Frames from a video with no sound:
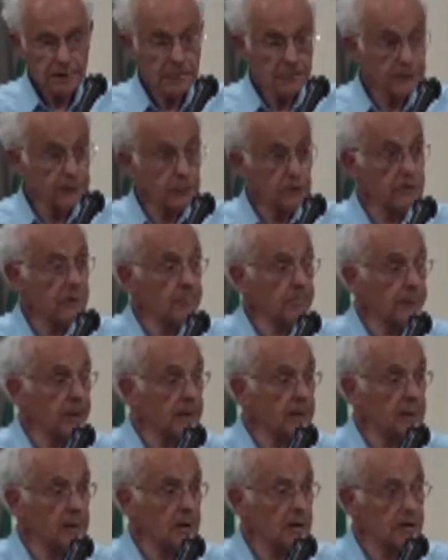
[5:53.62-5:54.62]
If you
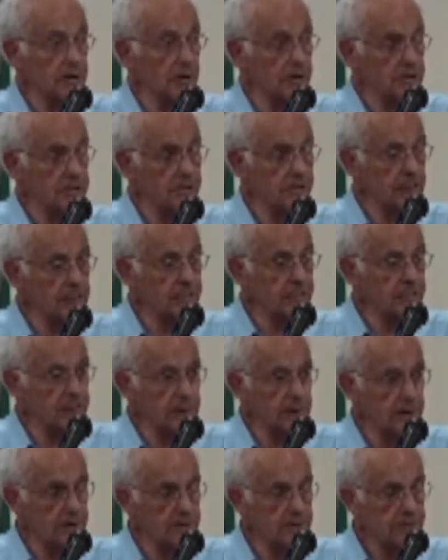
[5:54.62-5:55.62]
depend on this,
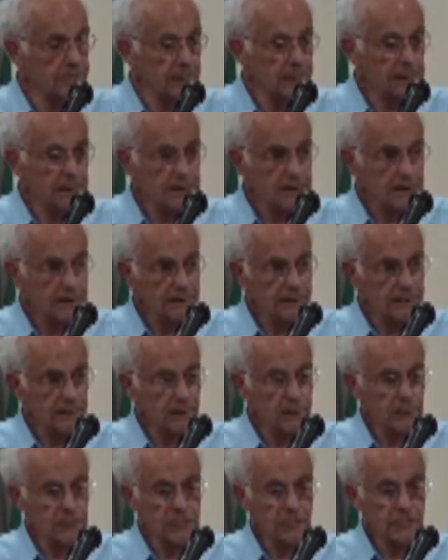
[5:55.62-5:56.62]

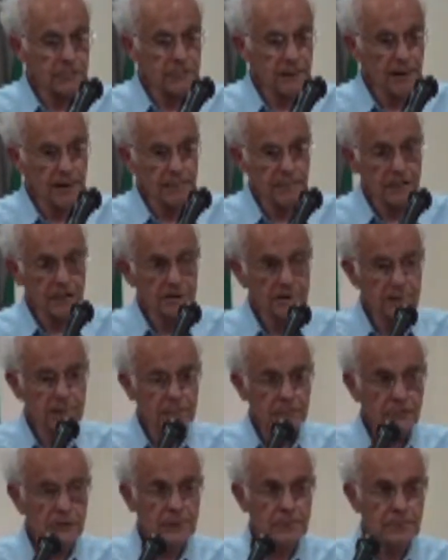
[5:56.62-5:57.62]
somebody said that
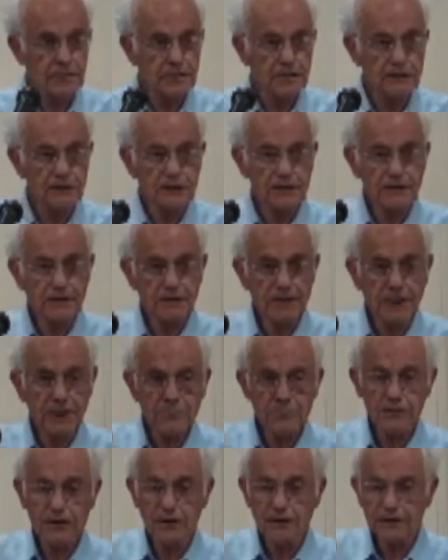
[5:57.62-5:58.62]
reading a
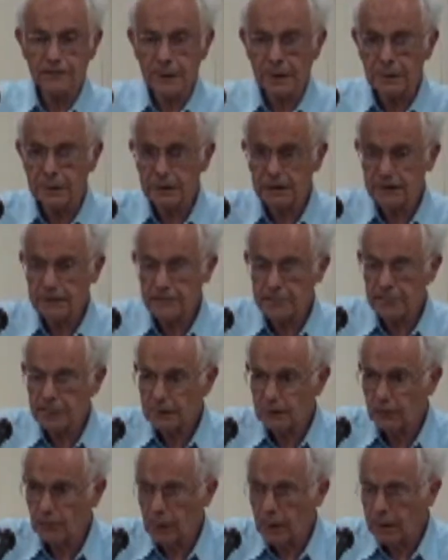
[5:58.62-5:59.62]
translation is like
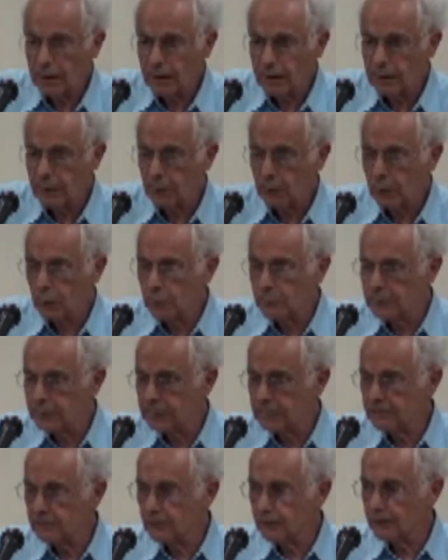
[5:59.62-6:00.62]
kissing a
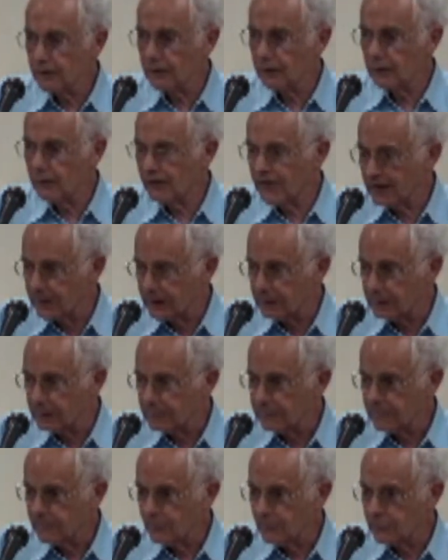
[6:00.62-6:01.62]
woman with a veil,
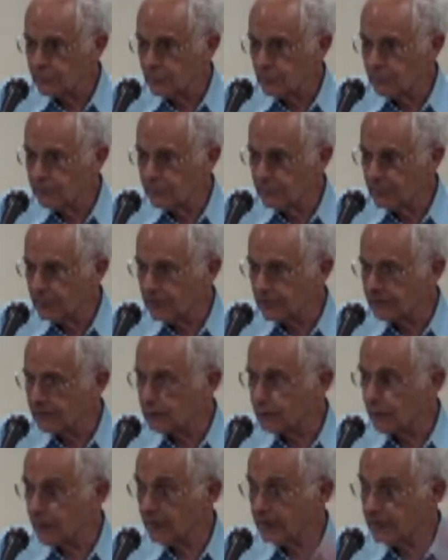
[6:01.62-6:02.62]

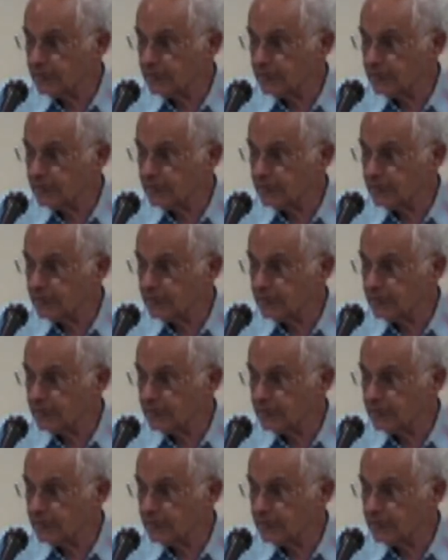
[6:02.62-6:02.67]
through a